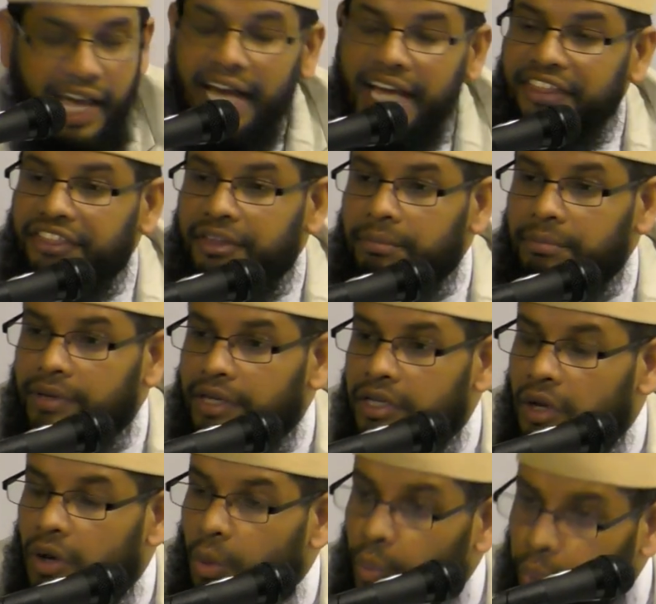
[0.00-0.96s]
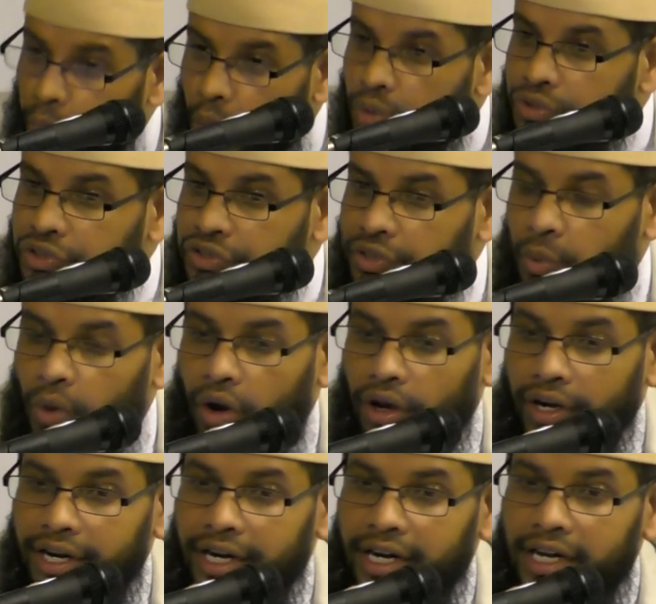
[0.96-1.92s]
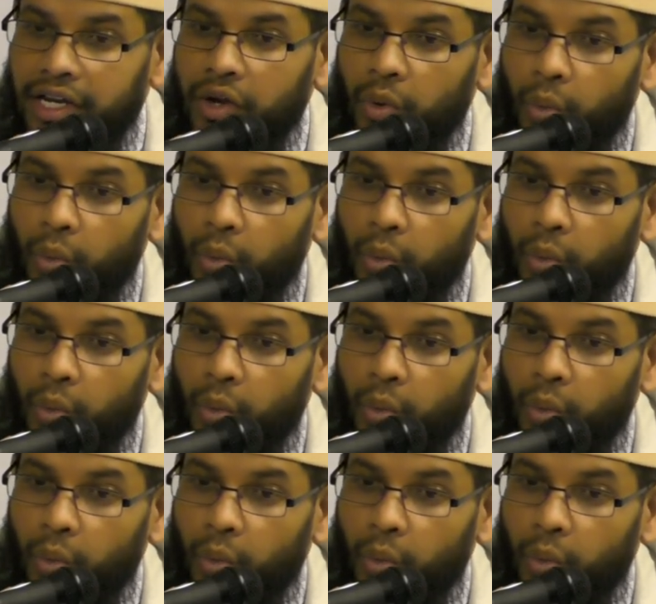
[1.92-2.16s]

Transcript: fayakdhib." Woe to the one,